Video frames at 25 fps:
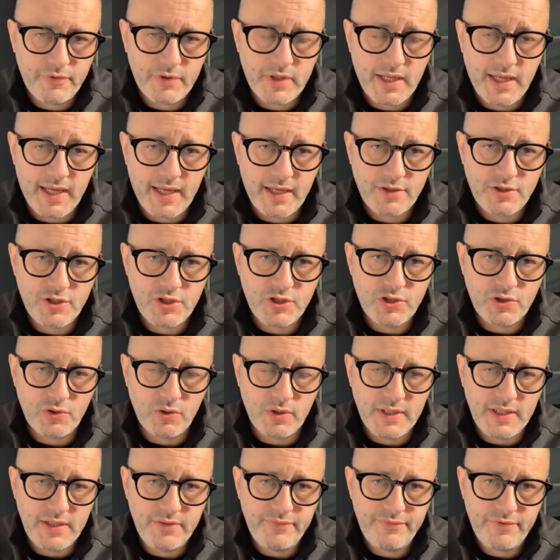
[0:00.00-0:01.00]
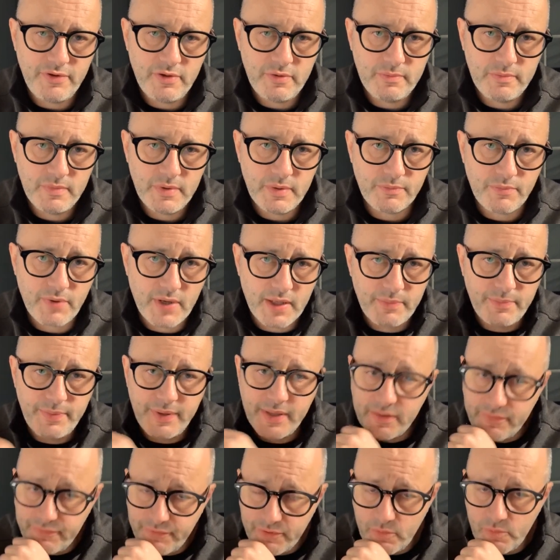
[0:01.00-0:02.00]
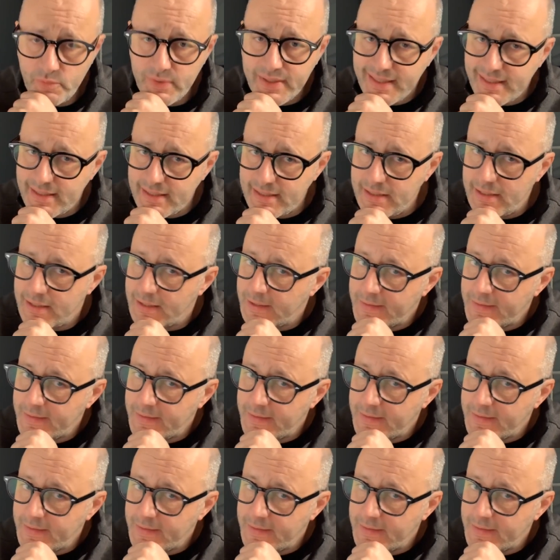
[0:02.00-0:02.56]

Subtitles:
the Angie Jolie film, Brad Pitt film we did.